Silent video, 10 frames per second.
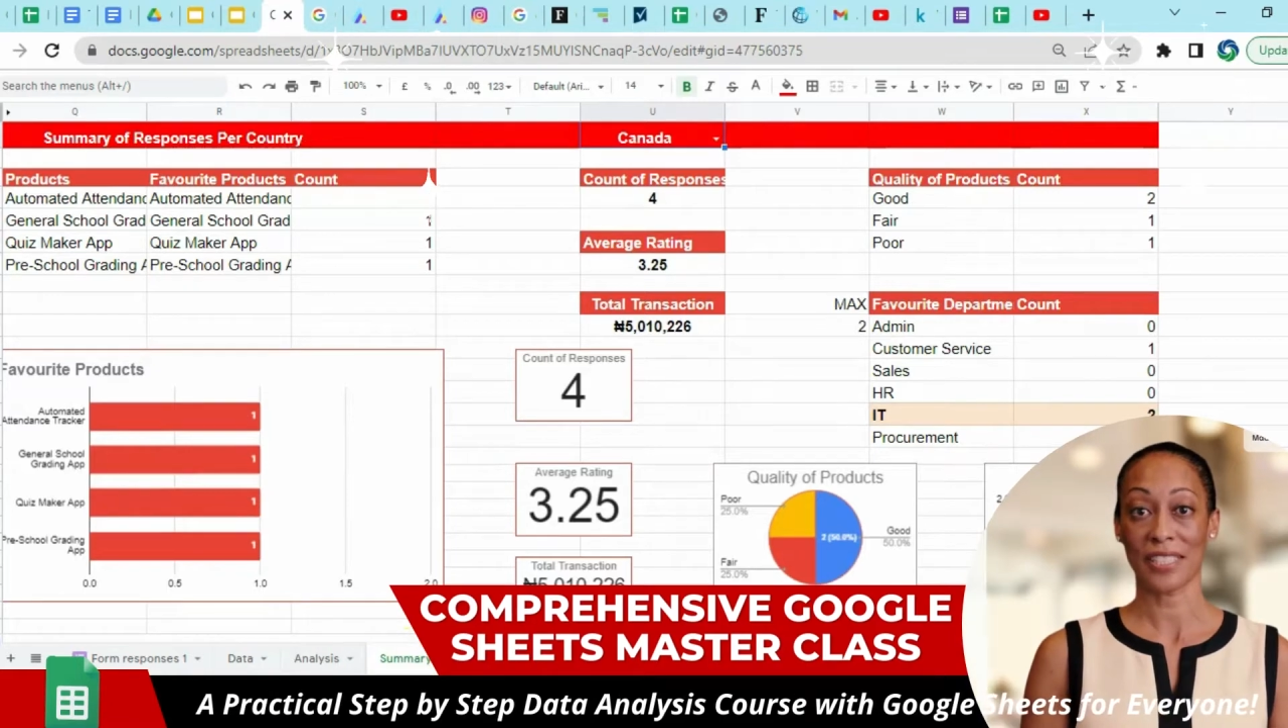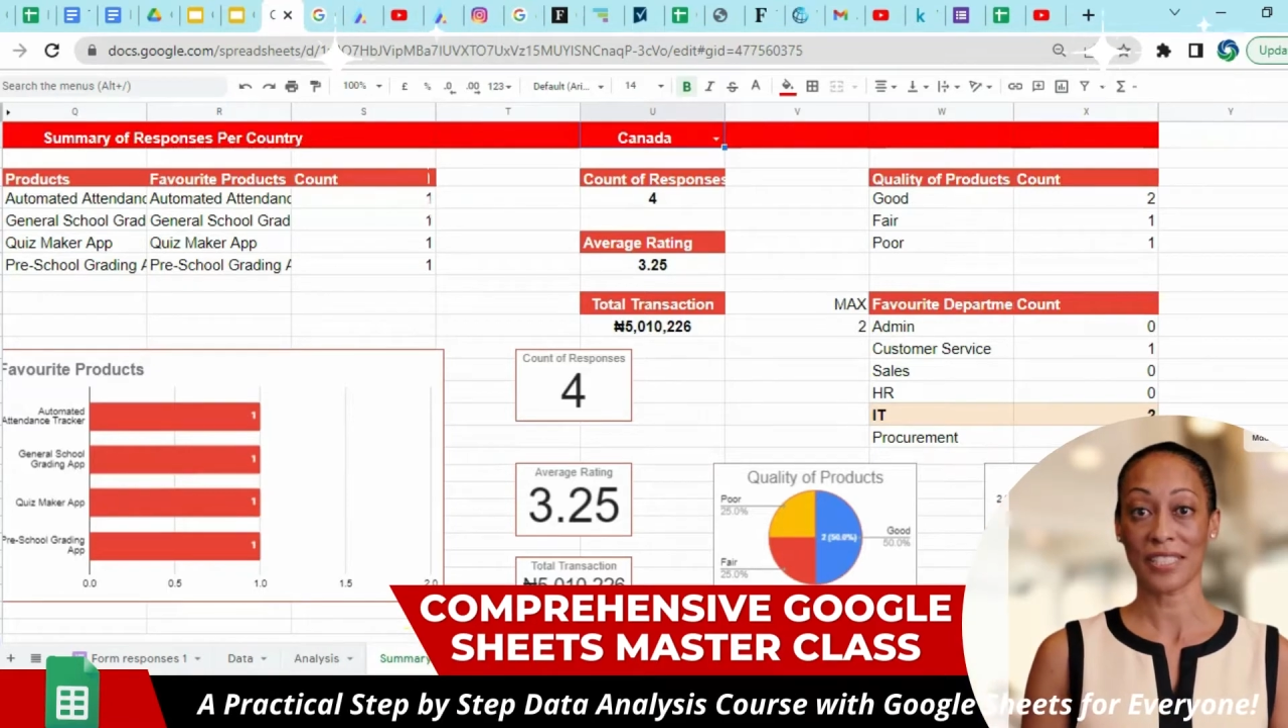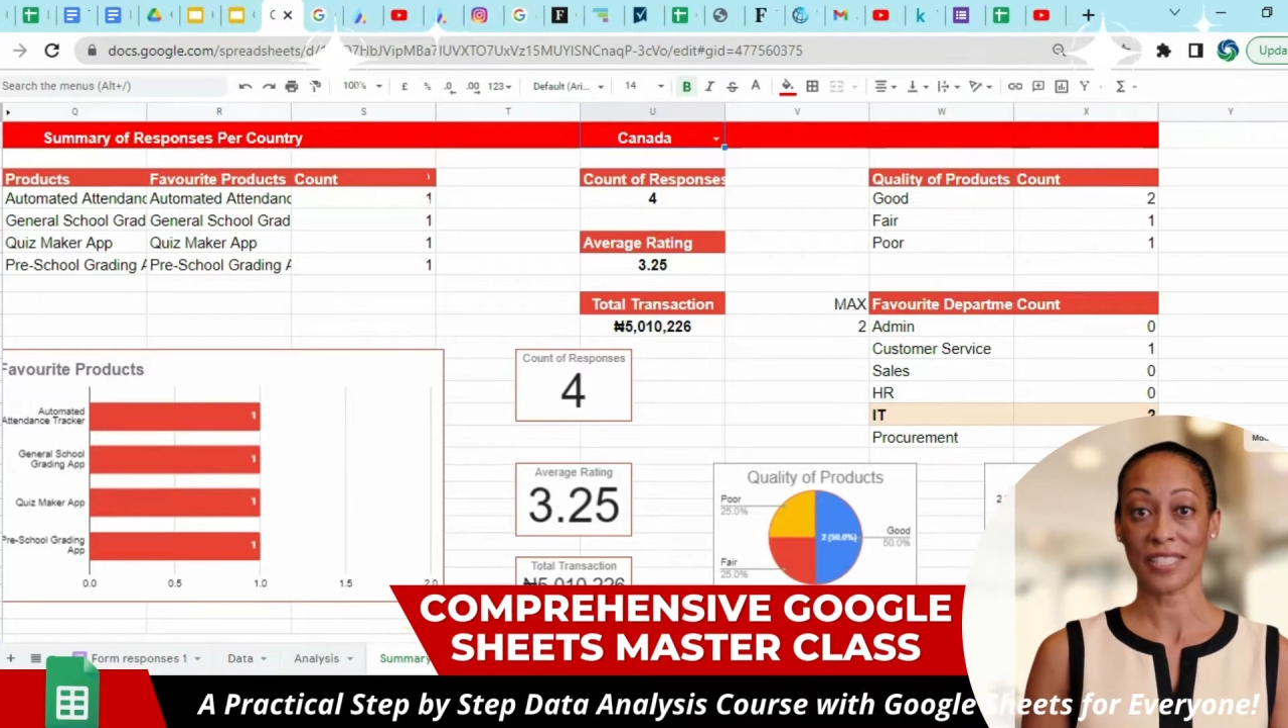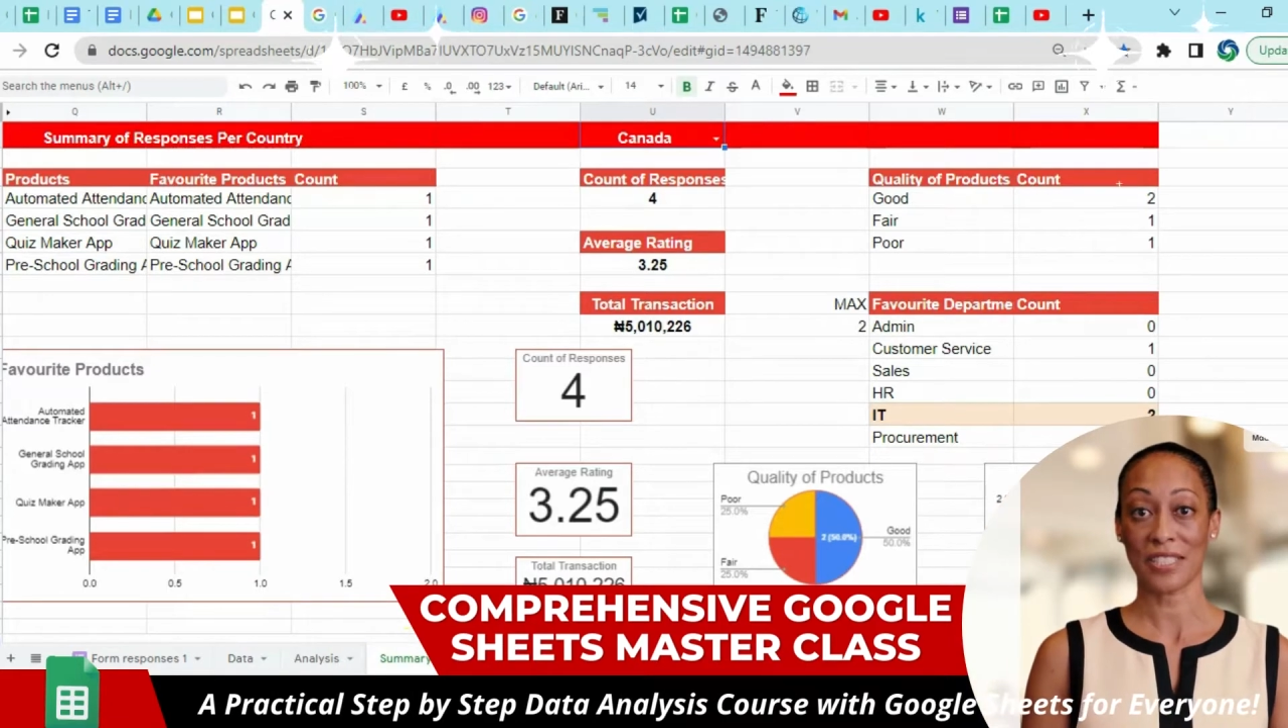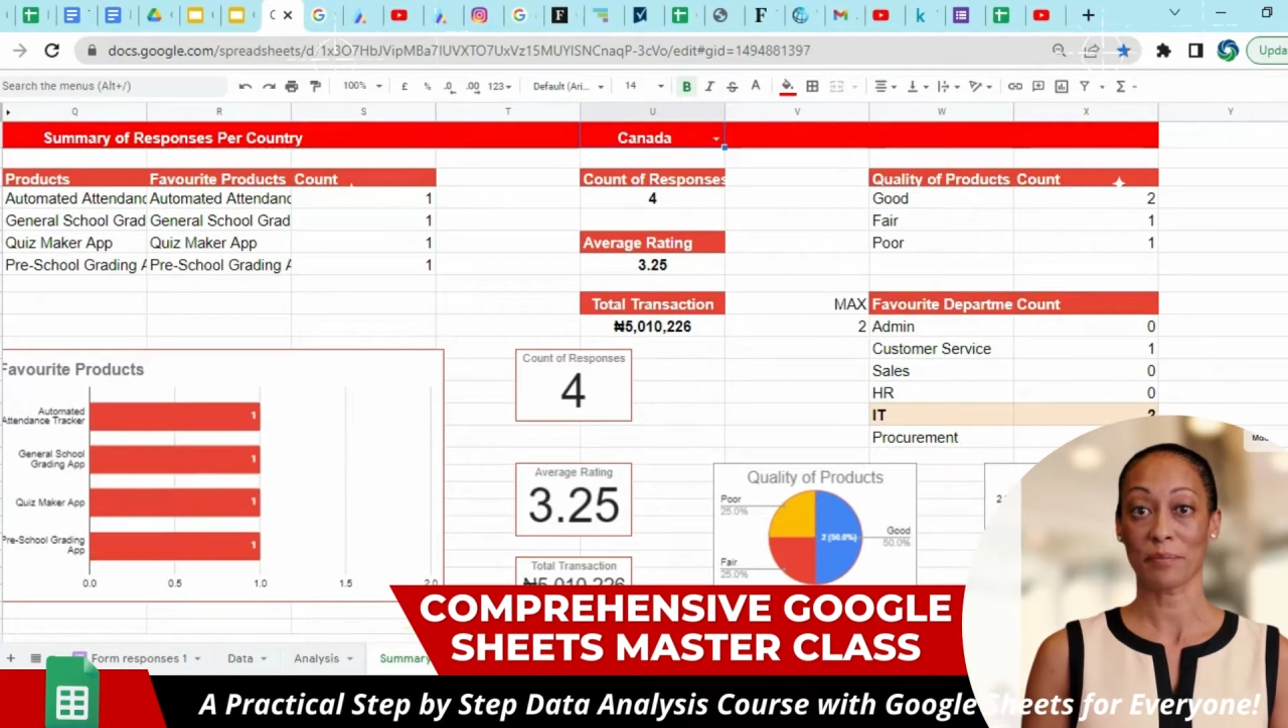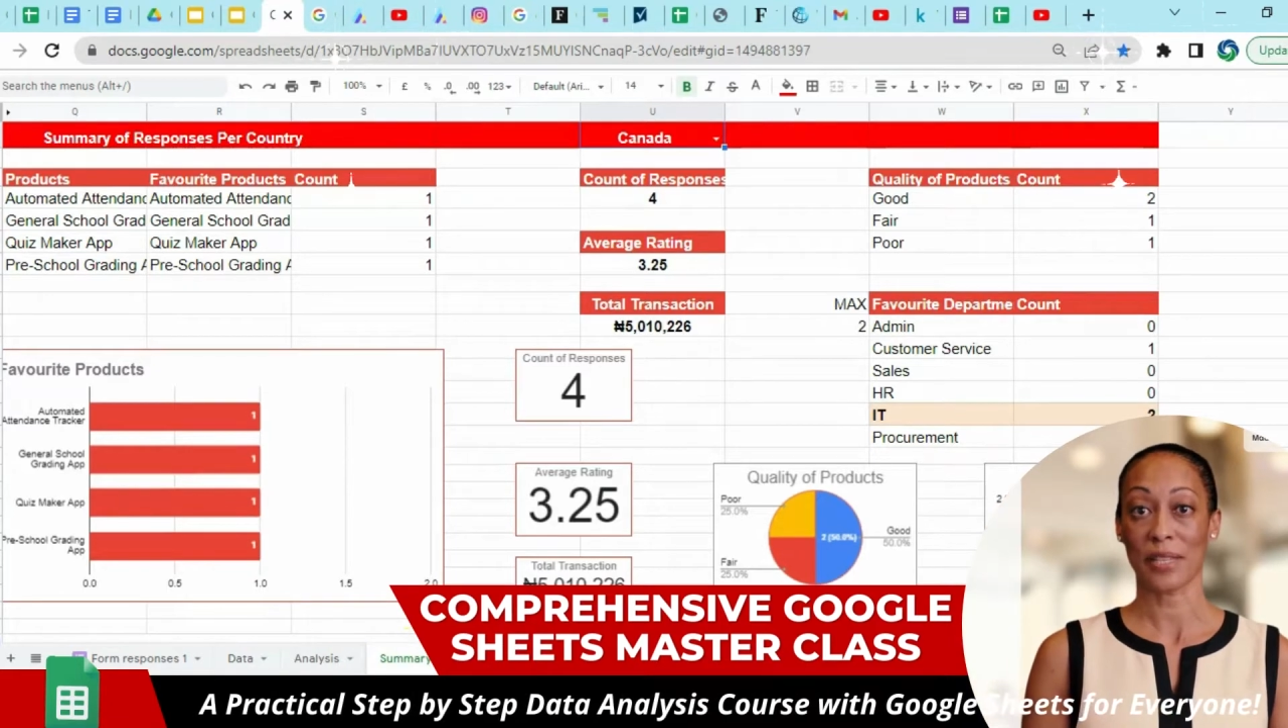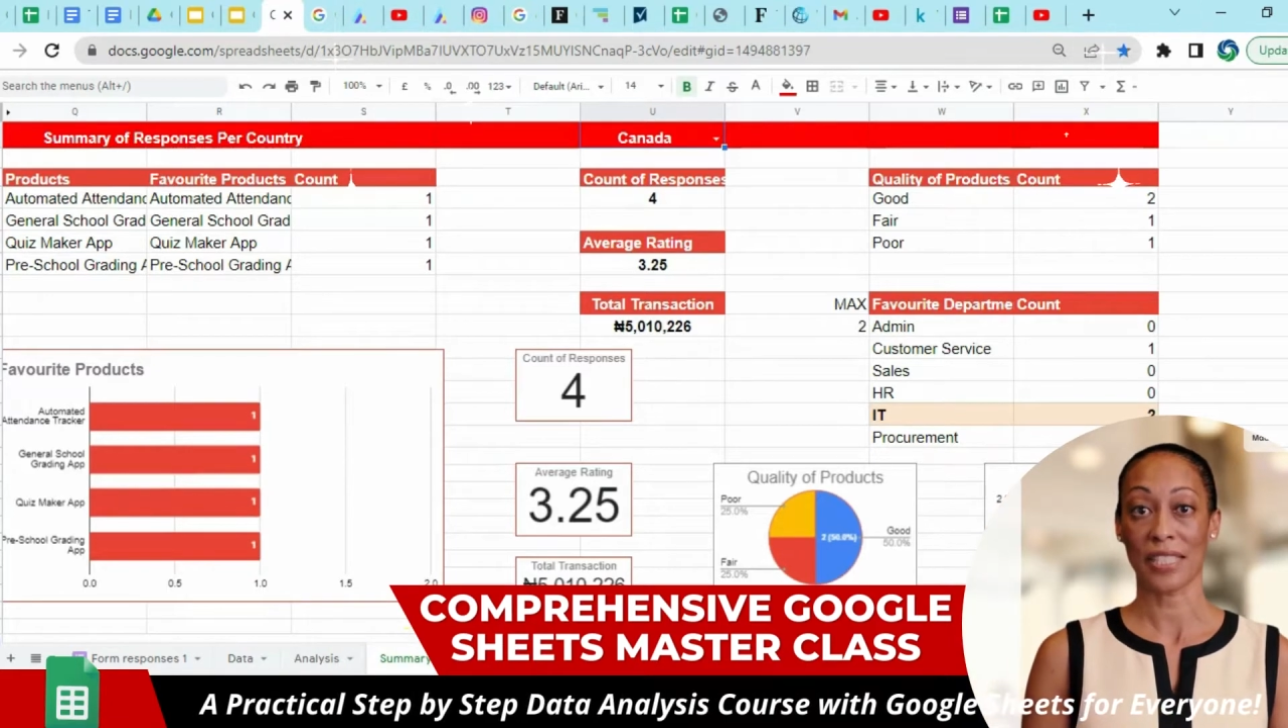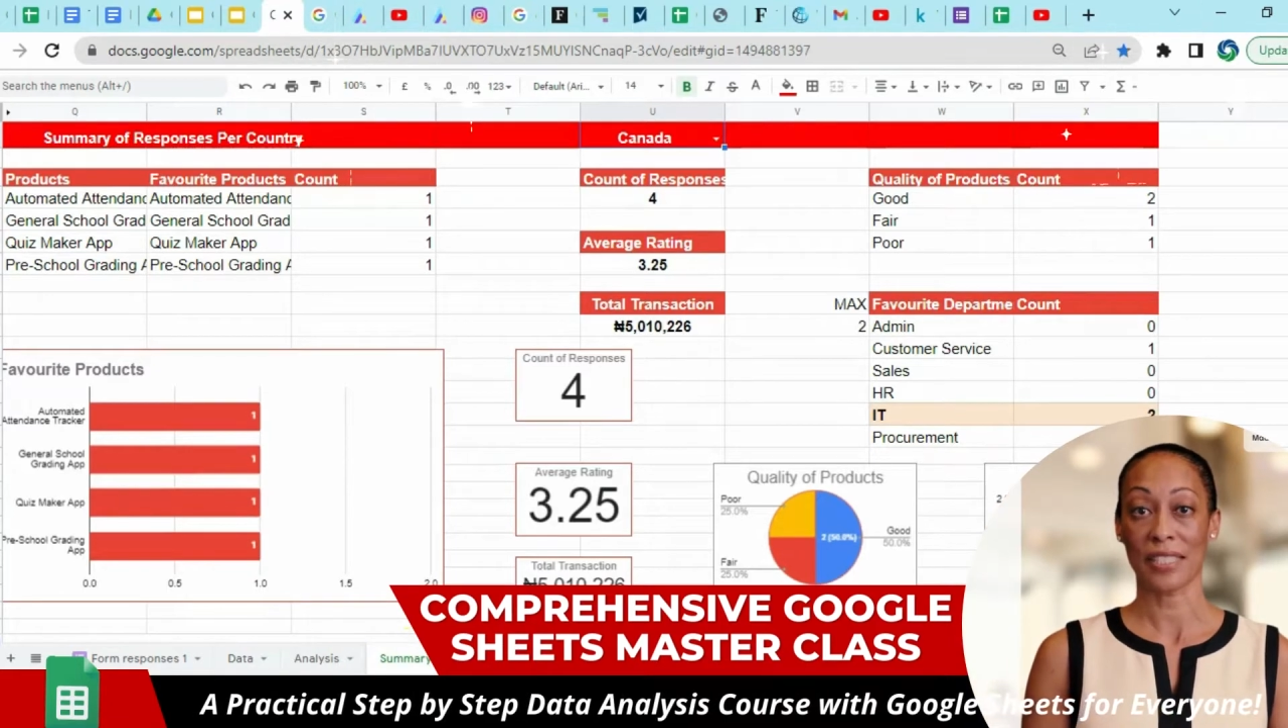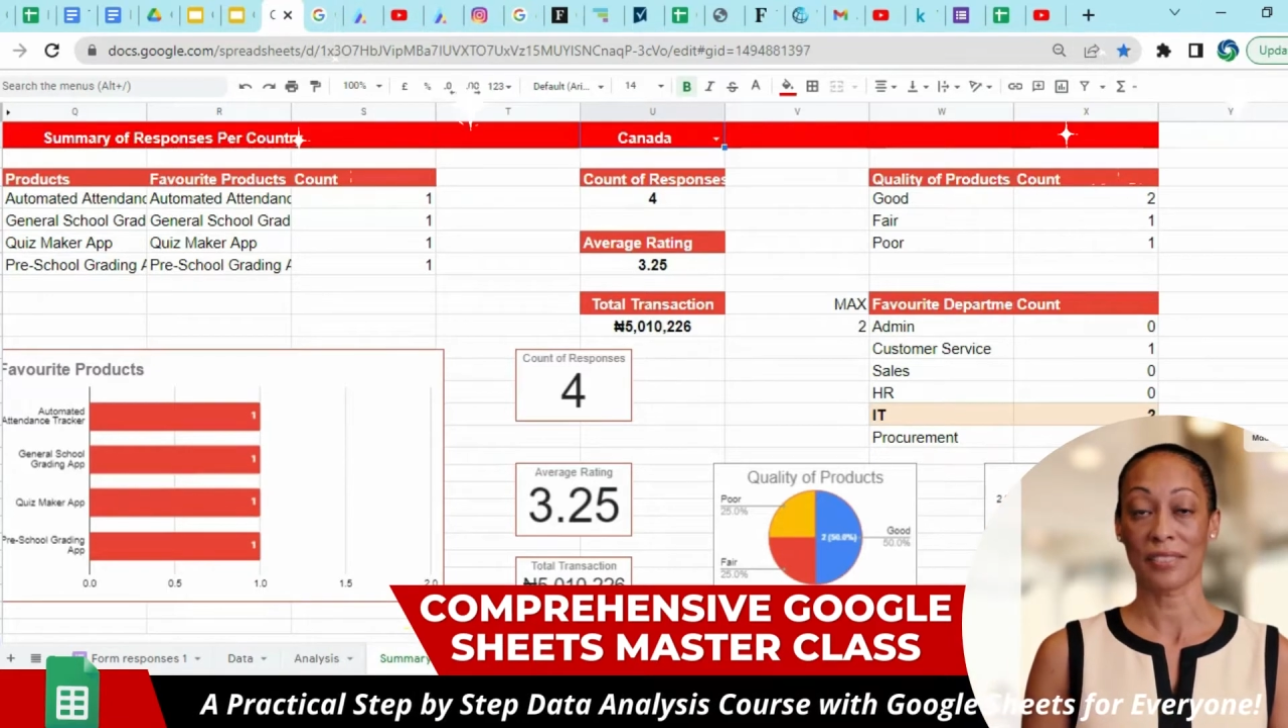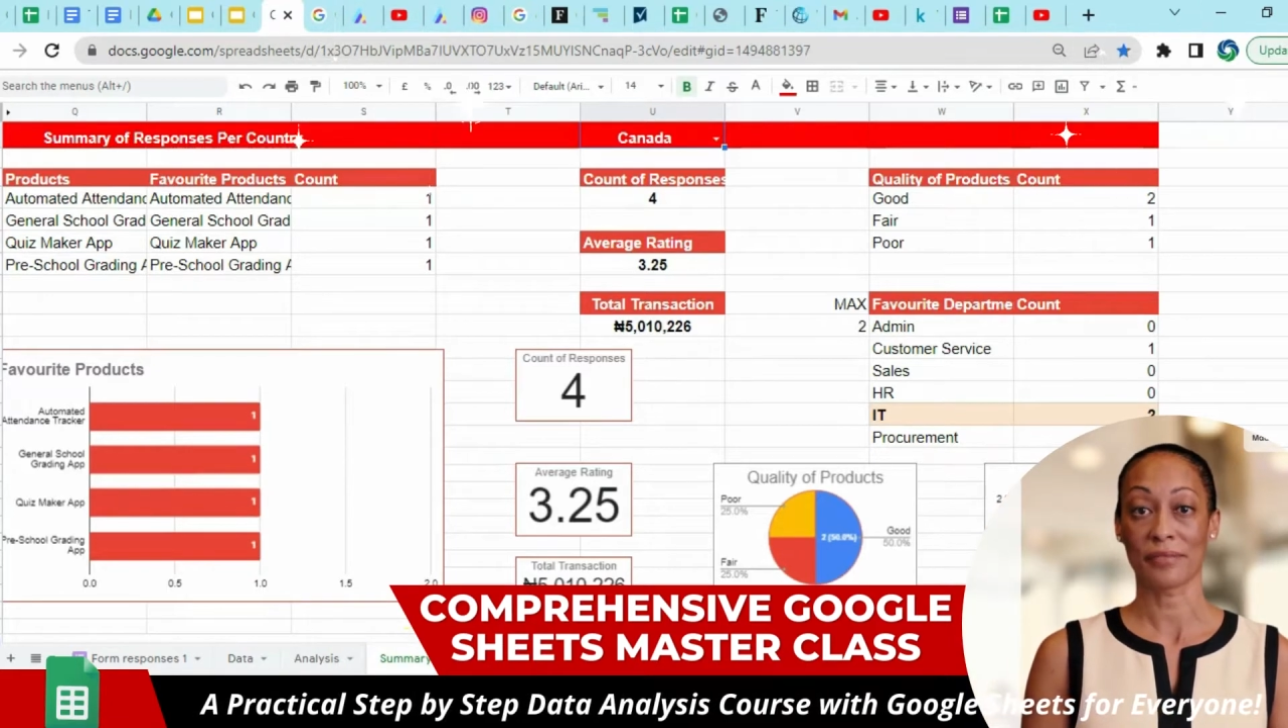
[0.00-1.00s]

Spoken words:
decision-making.